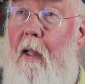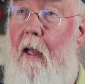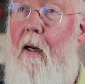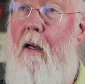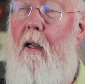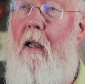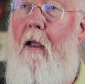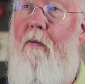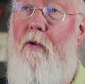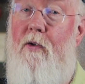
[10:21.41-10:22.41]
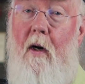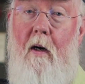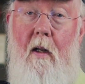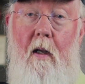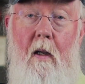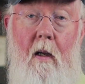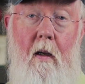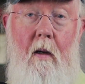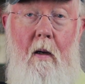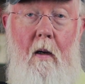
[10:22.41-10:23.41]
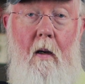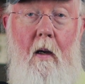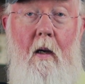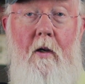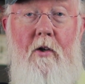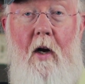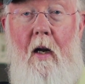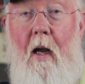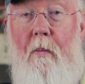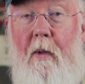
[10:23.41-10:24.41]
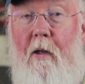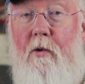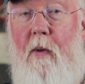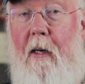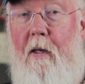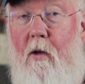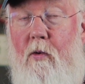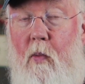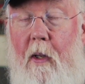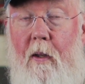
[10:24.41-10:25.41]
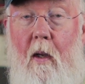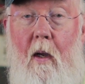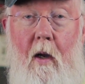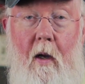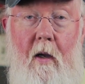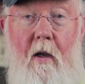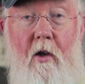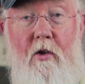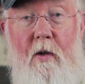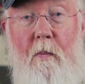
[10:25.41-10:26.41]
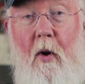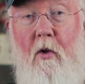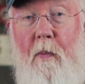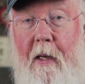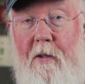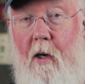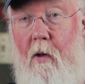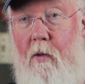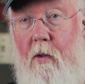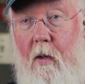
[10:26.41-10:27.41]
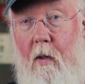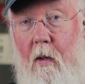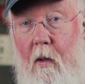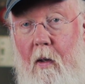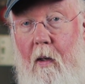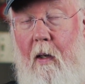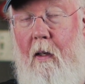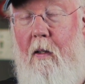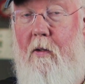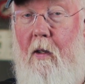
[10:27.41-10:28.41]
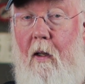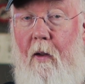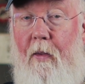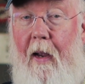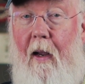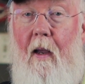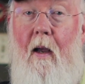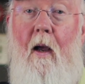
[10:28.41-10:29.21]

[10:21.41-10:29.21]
that if you start coupling those tritones with using both bass notes, it's a little thick,